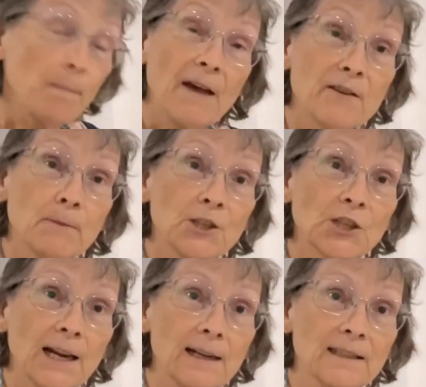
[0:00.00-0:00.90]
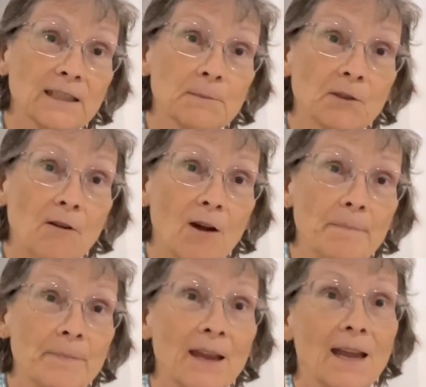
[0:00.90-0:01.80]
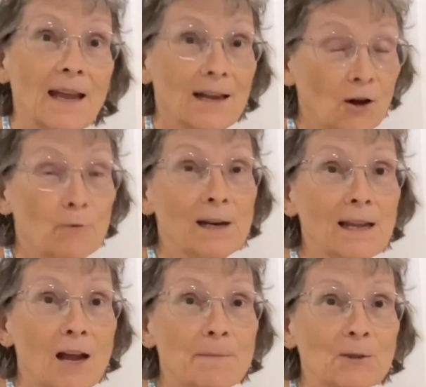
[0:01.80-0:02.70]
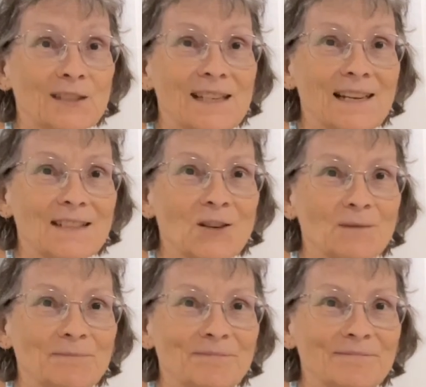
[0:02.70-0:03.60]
over to my channel and subscribe. And I really hope I'll see you next time.